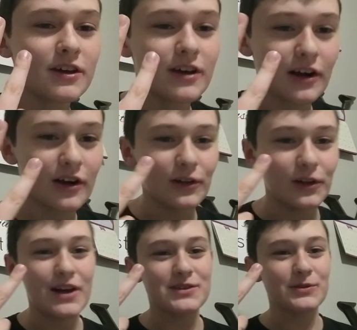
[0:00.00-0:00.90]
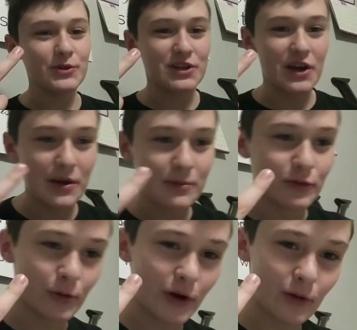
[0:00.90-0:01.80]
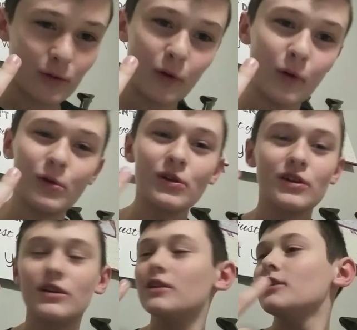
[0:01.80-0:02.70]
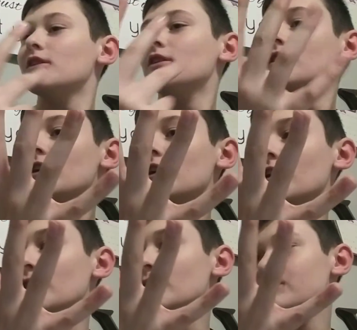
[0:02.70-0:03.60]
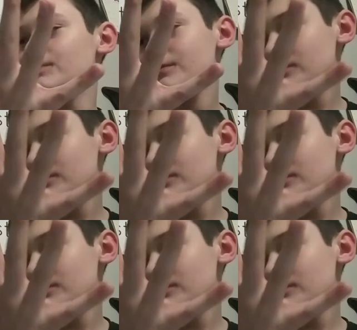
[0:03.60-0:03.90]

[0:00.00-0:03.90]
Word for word: a Coalossal, which I named Rickroll. Um,